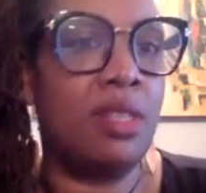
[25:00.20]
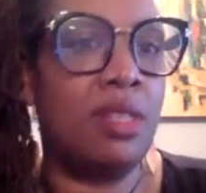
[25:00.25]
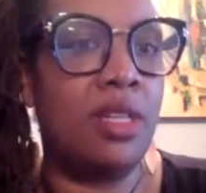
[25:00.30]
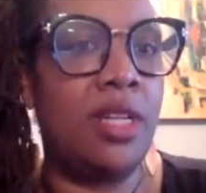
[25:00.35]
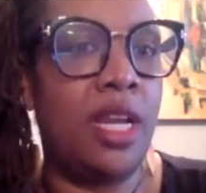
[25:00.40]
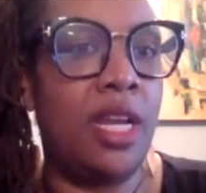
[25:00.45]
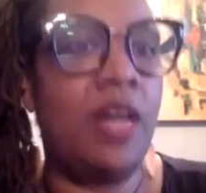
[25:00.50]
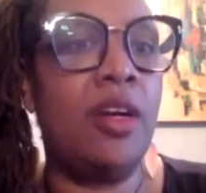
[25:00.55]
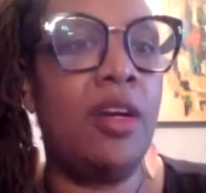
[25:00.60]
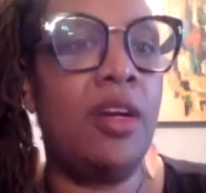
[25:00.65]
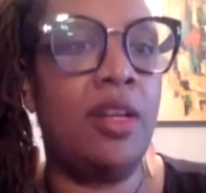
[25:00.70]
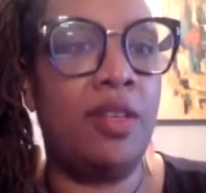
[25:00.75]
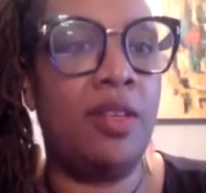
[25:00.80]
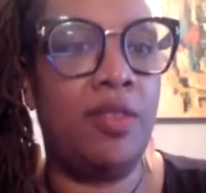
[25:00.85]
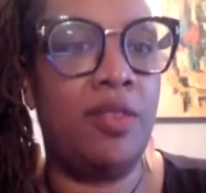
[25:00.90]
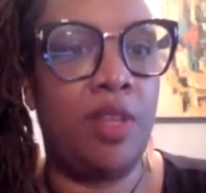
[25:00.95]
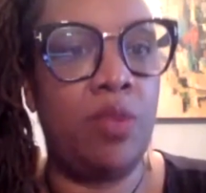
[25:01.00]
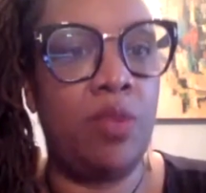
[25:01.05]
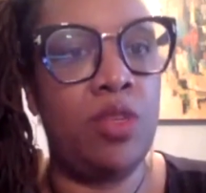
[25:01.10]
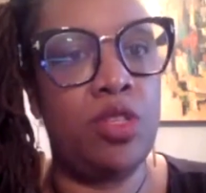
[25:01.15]
narrative
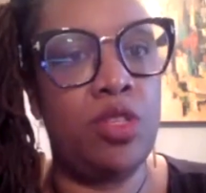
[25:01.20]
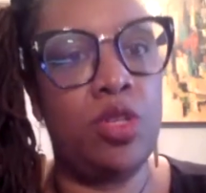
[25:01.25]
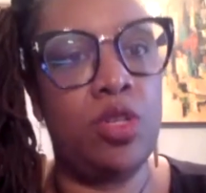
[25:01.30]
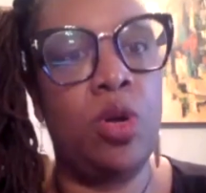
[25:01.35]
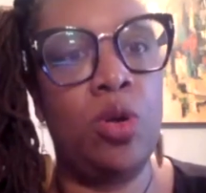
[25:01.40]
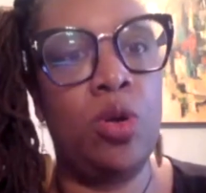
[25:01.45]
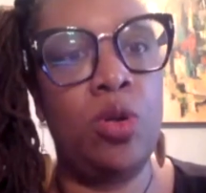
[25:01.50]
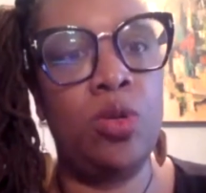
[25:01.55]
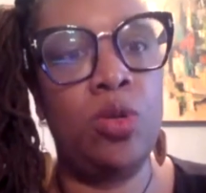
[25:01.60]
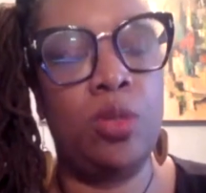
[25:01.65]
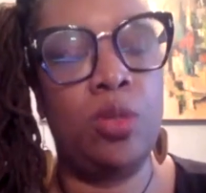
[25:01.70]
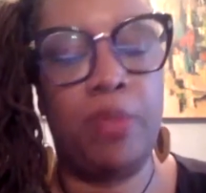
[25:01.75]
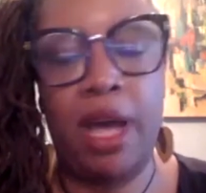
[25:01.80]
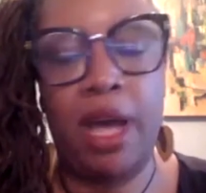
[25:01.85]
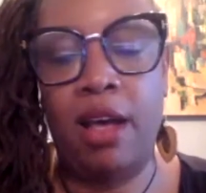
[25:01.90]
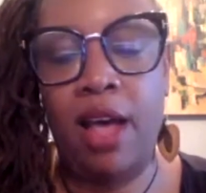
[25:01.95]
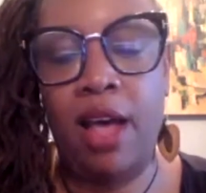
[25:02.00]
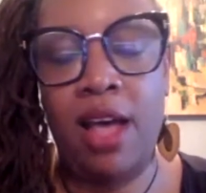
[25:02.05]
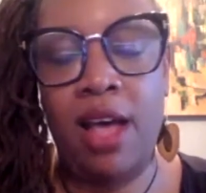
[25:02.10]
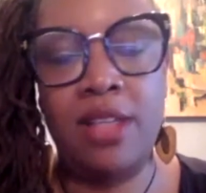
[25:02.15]
that was told
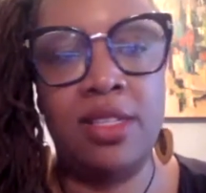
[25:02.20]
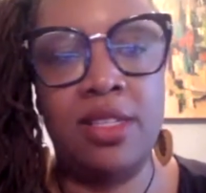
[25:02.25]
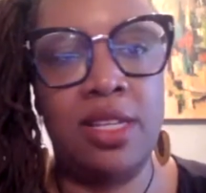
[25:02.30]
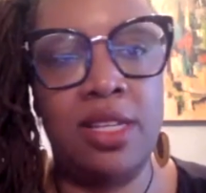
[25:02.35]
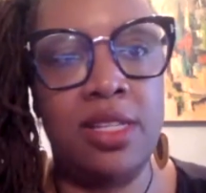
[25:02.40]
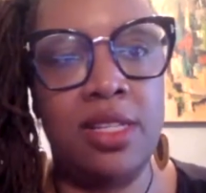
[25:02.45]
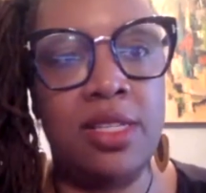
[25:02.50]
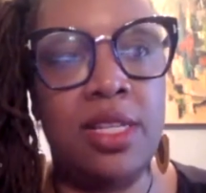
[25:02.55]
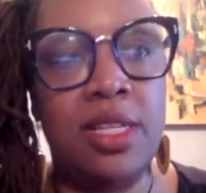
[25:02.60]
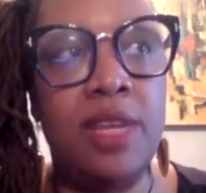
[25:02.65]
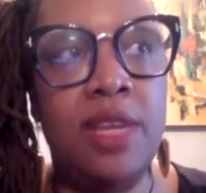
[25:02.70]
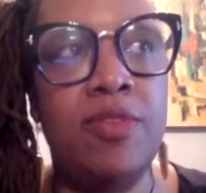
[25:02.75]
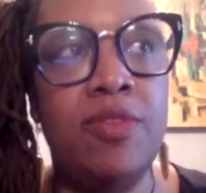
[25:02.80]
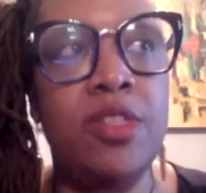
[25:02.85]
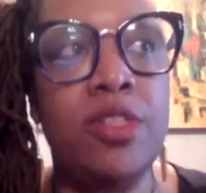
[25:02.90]
about us in slavery.